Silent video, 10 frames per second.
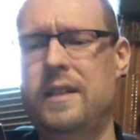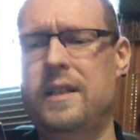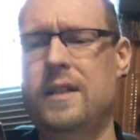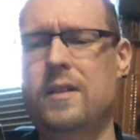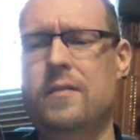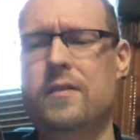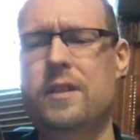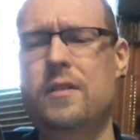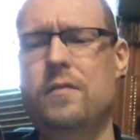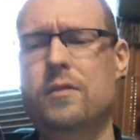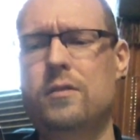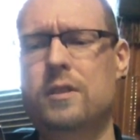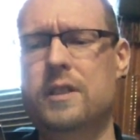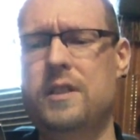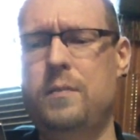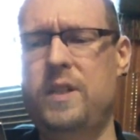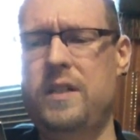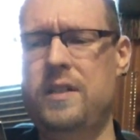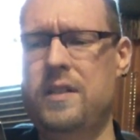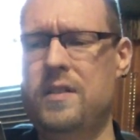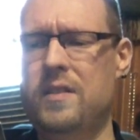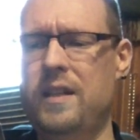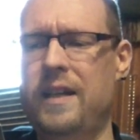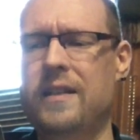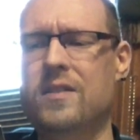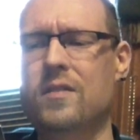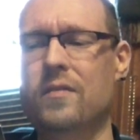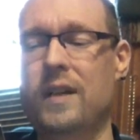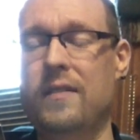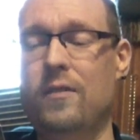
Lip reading: However, they overlooked species that had survival